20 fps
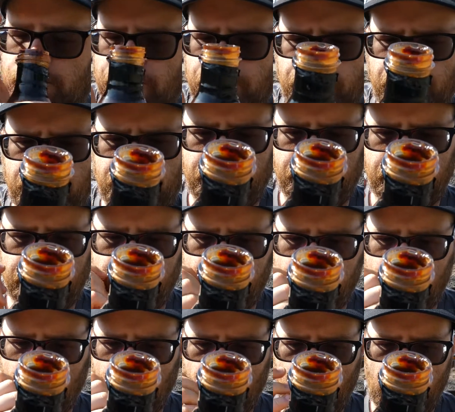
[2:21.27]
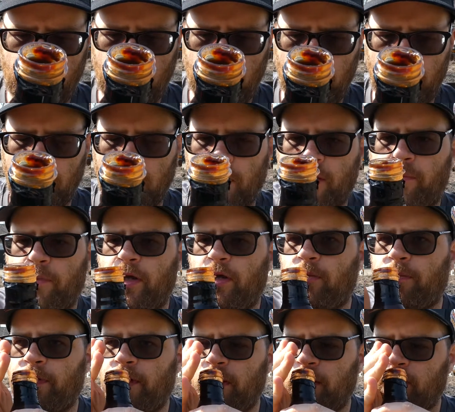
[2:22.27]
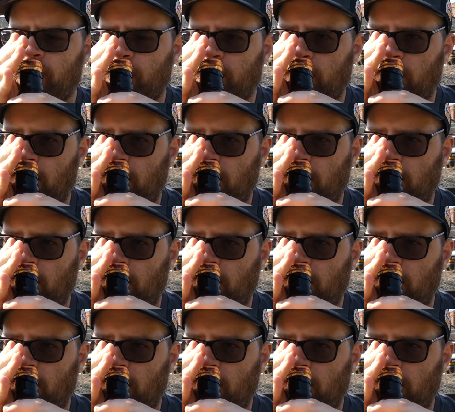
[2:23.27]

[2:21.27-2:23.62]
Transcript: Mm. Oregano, the tomato paste.